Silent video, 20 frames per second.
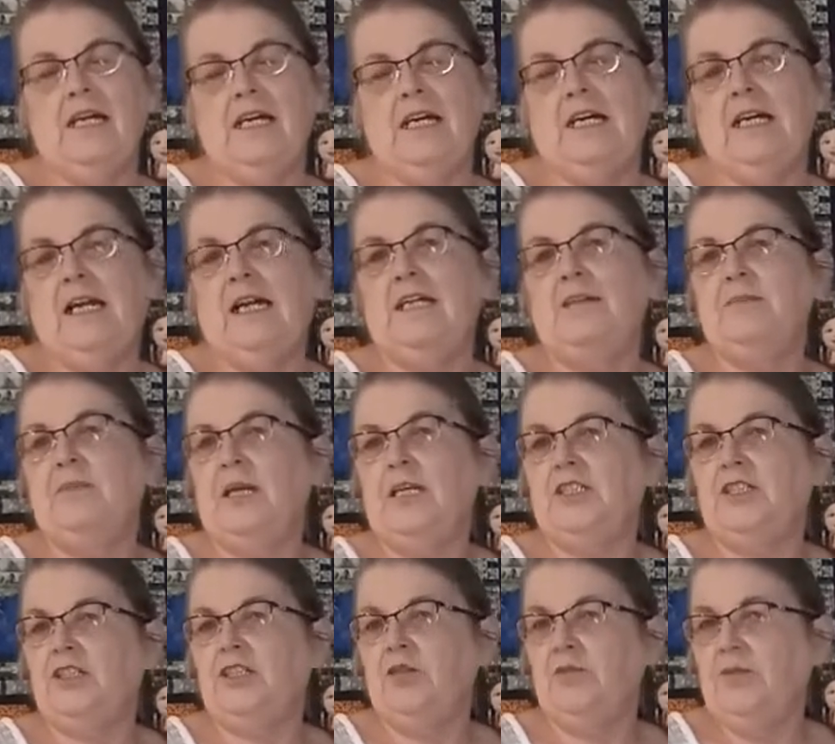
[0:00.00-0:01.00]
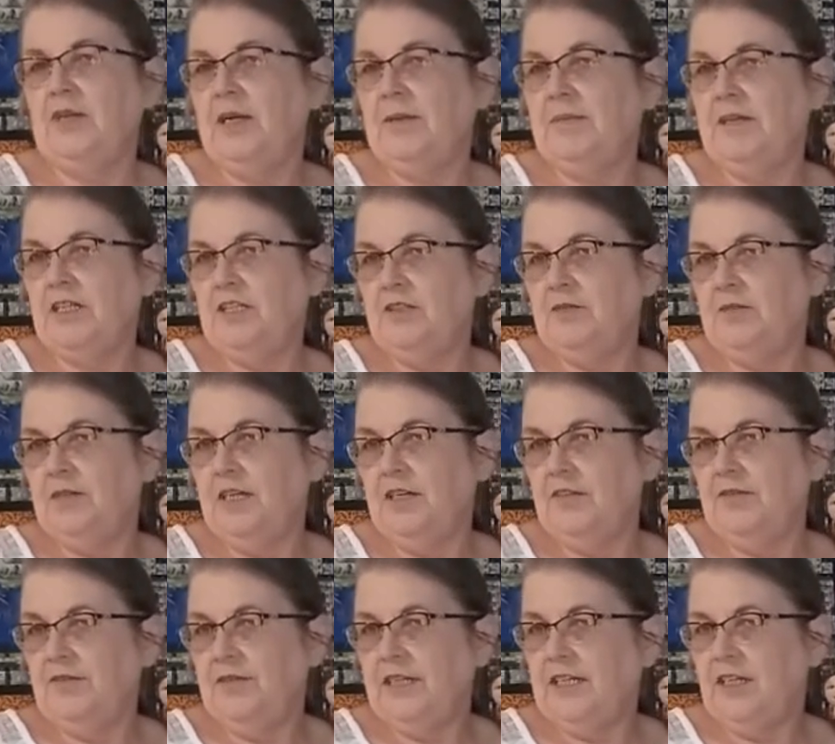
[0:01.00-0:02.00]
I'm not sure when I'm going to do
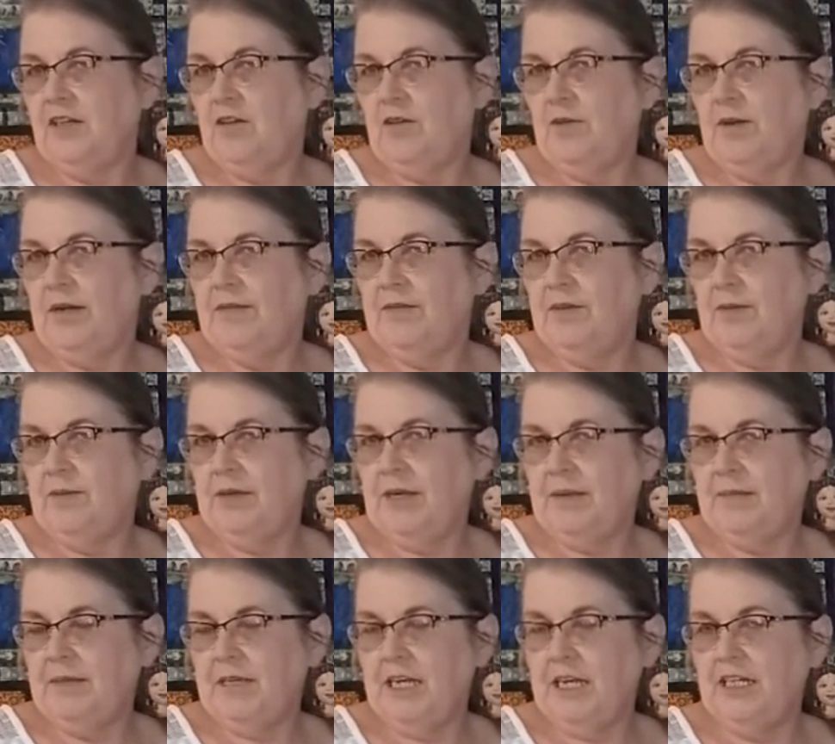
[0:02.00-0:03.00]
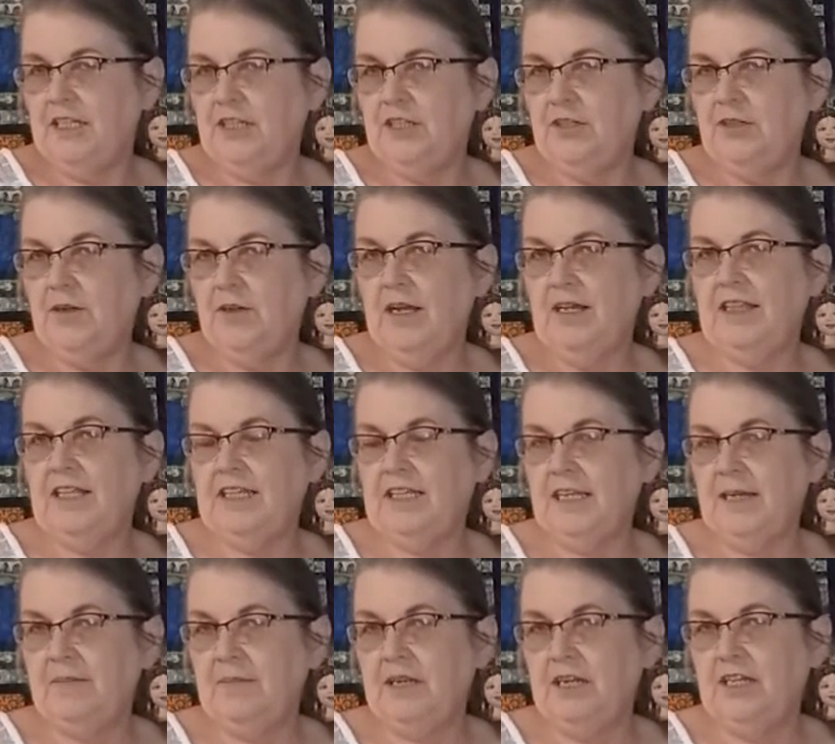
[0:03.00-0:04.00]
another video or even what I'm going to do. I think
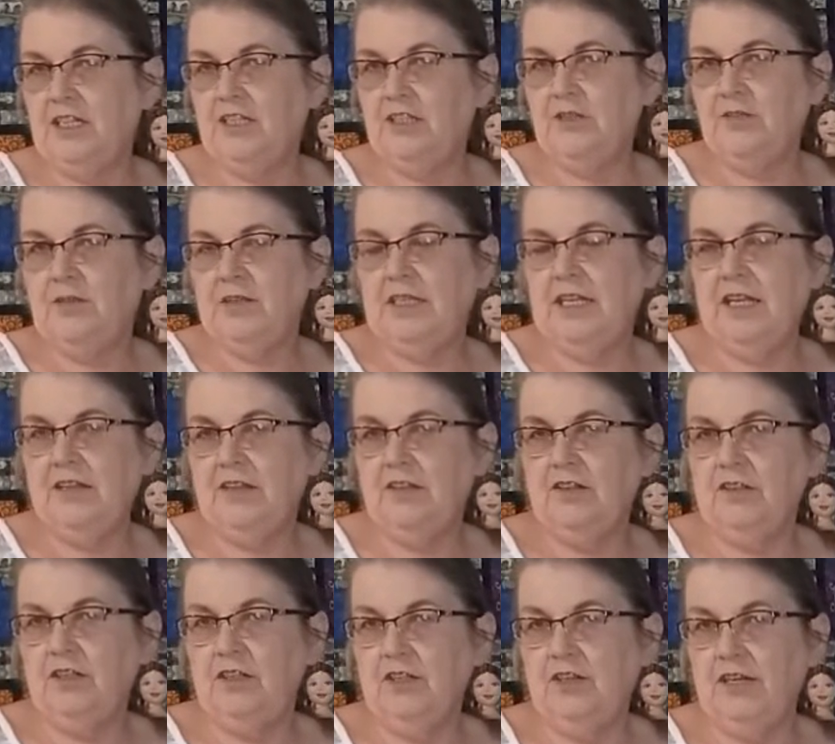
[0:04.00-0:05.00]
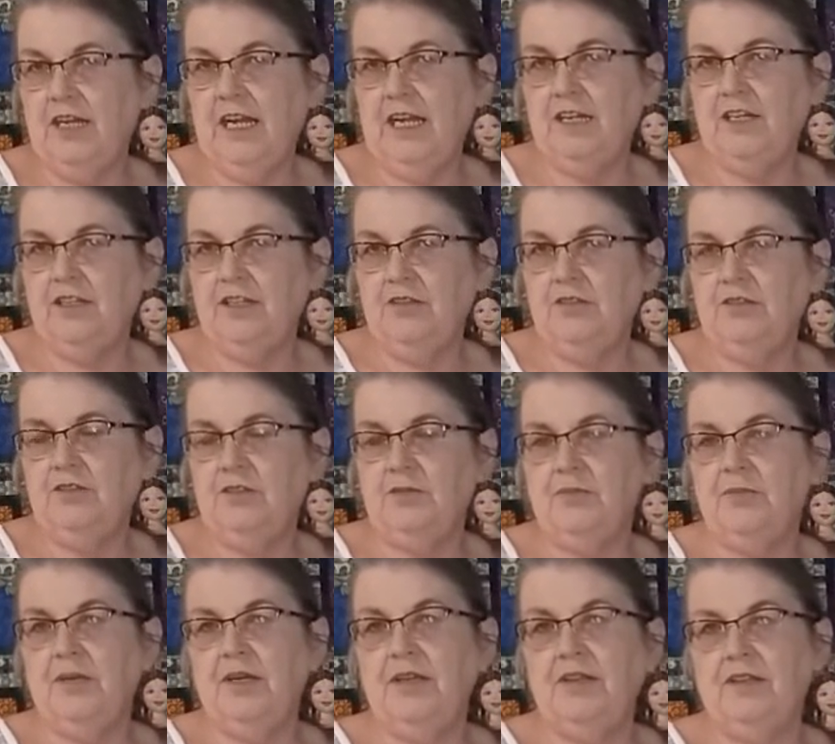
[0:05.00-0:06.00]
I'm going to do another learn how to use your
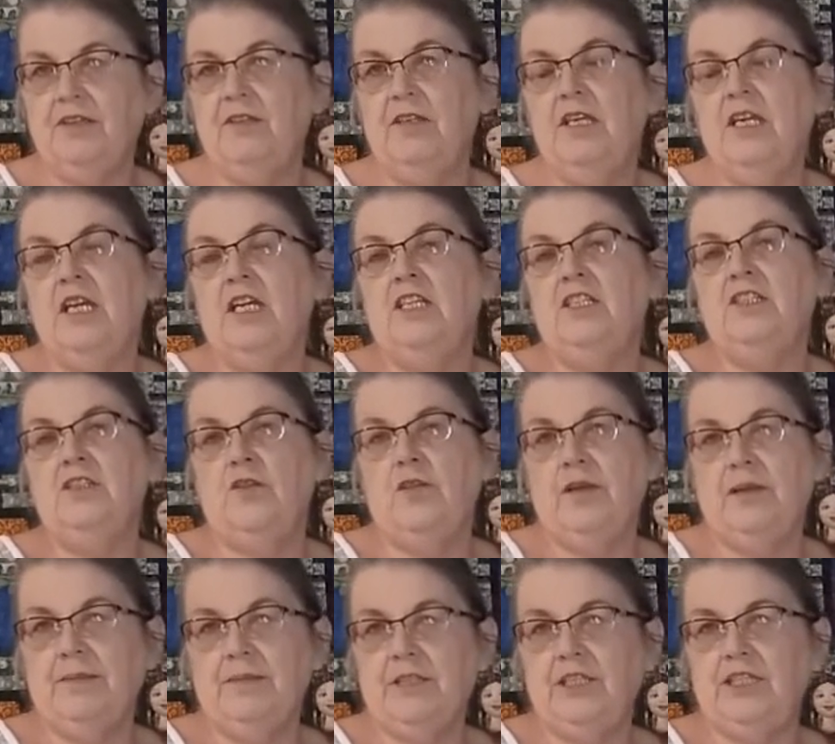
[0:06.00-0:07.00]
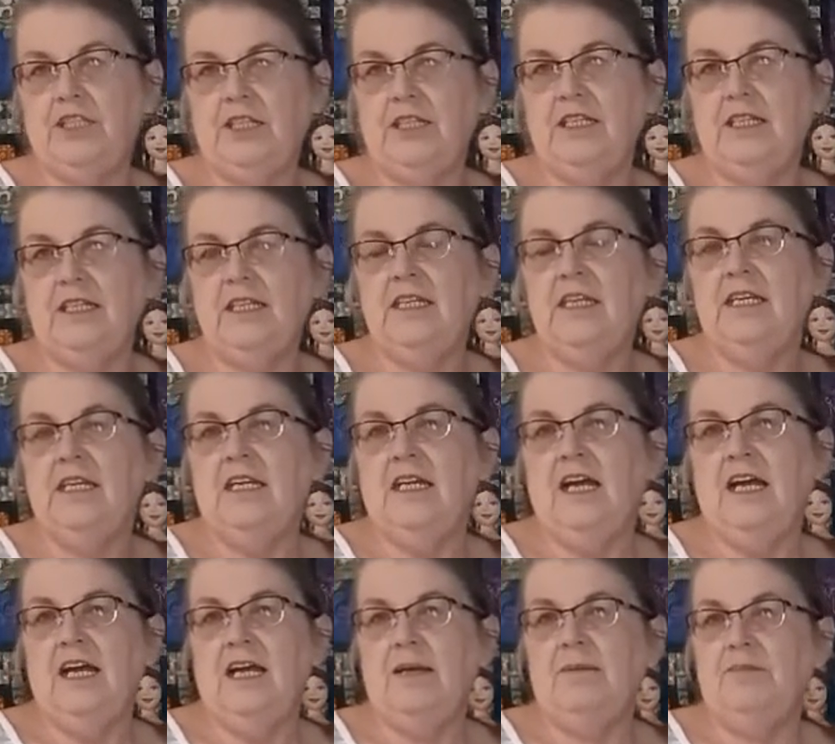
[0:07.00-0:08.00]
brother sewing machine
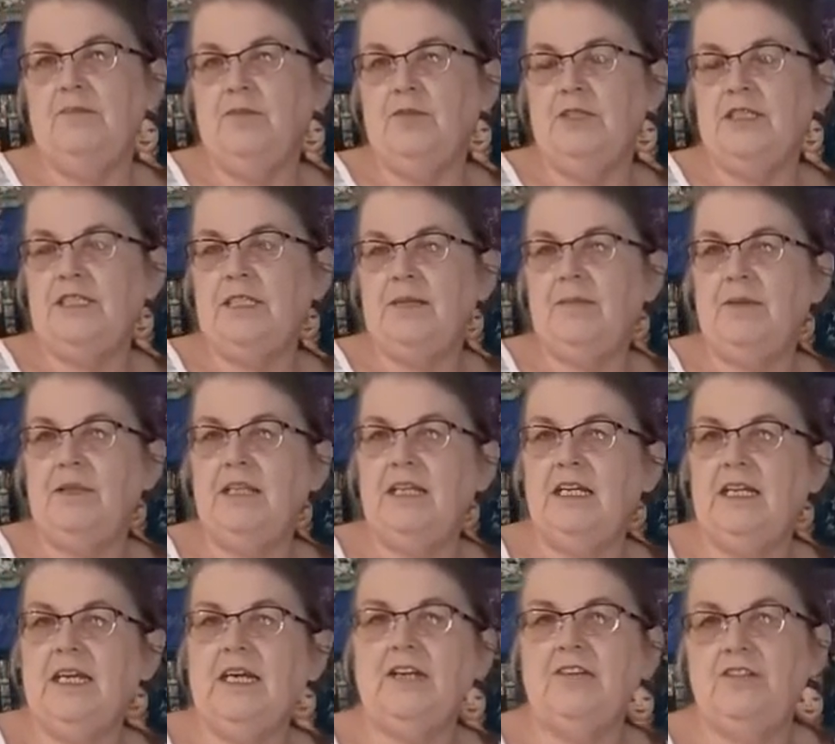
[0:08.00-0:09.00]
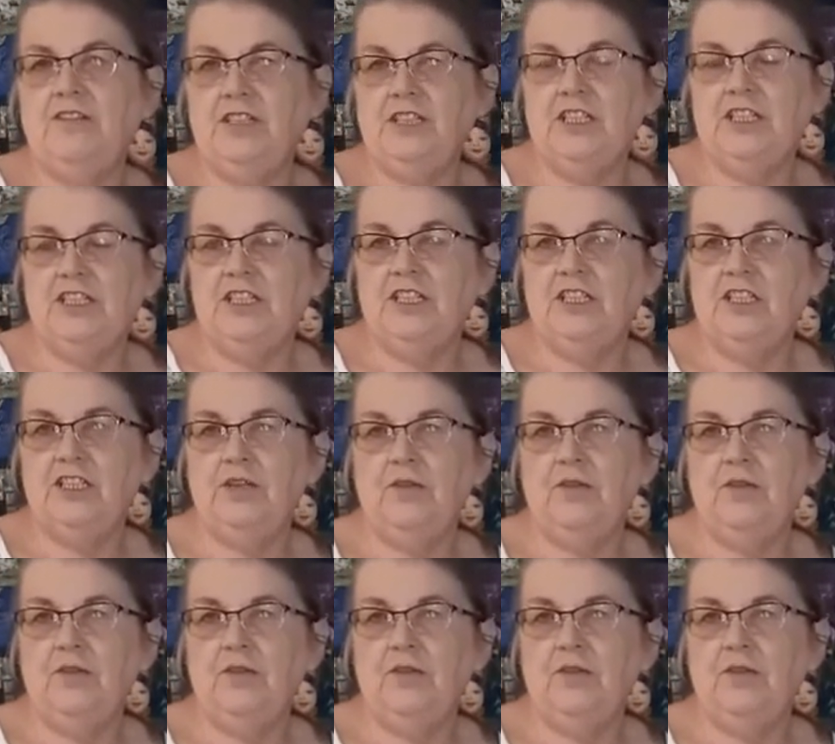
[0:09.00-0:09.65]
with some of the letter stitches.